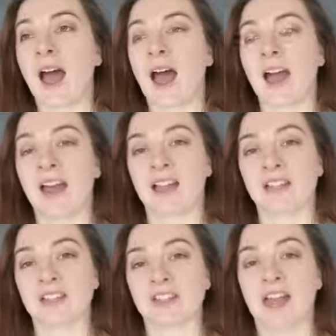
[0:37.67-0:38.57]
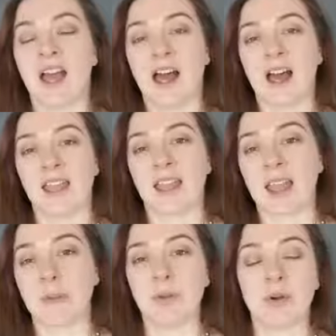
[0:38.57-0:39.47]
And I
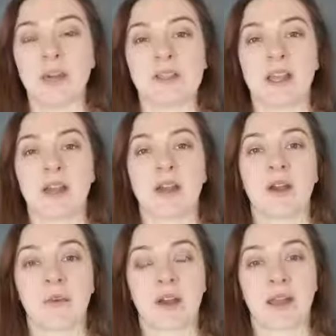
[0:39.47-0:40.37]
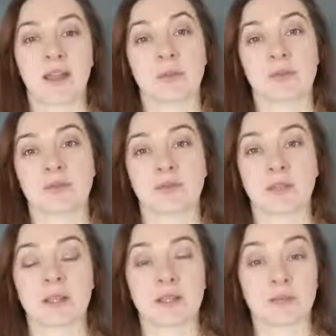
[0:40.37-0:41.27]
came across her when I was
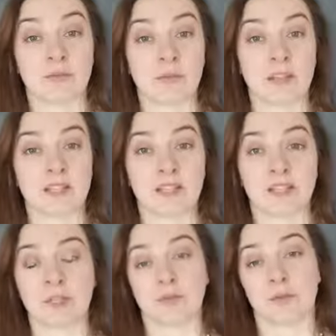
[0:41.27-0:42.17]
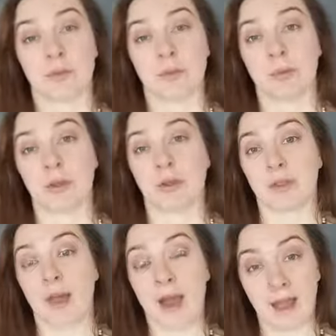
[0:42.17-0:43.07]
doing some research for the book
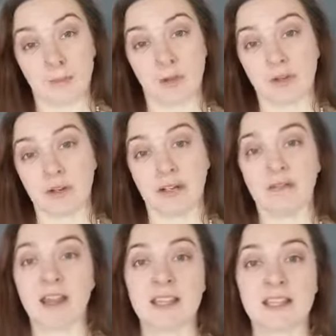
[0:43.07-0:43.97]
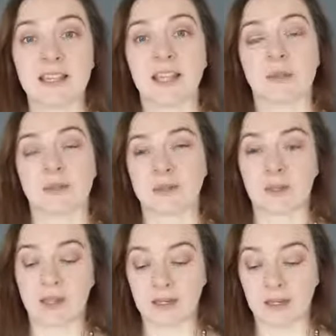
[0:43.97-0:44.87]
that I'm currently writing. I was
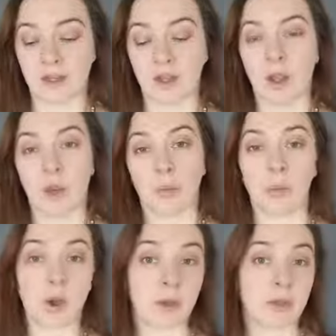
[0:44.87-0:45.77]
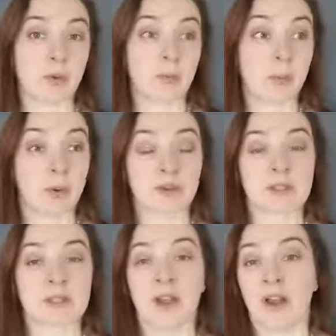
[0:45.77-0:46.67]
looking at what other
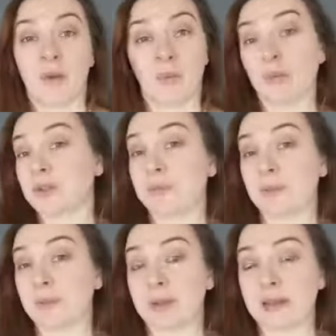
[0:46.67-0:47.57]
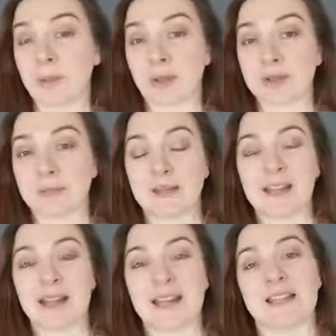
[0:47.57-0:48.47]
books would be possibly
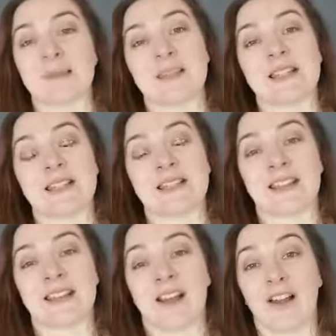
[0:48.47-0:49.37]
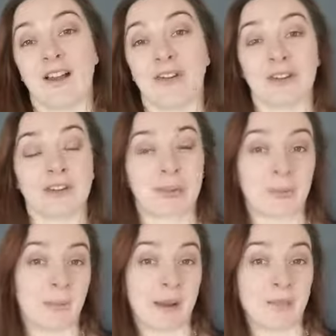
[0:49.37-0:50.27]
likely to be sitting along
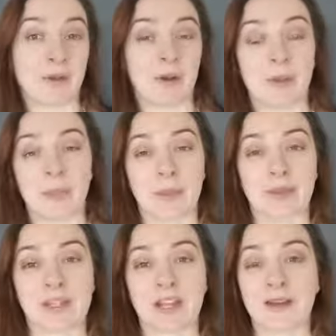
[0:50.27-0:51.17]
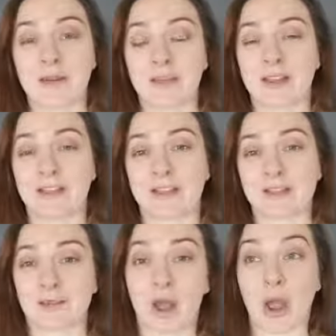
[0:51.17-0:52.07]
my book on the bookshelf in the
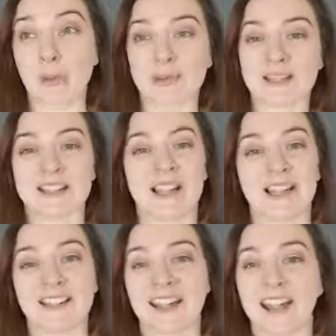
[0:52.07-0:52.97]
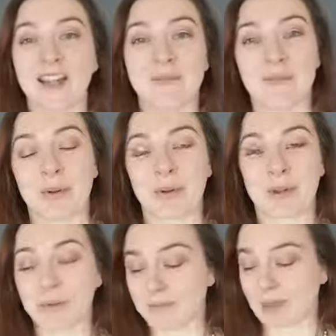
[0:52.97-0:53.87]
sort of home design book
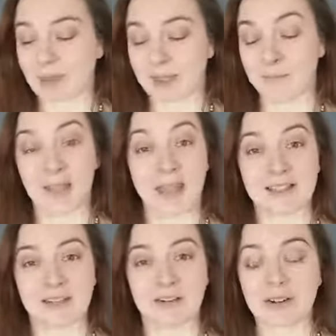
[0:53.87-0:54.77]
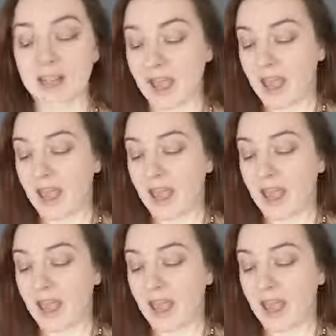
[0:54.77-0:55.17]
category.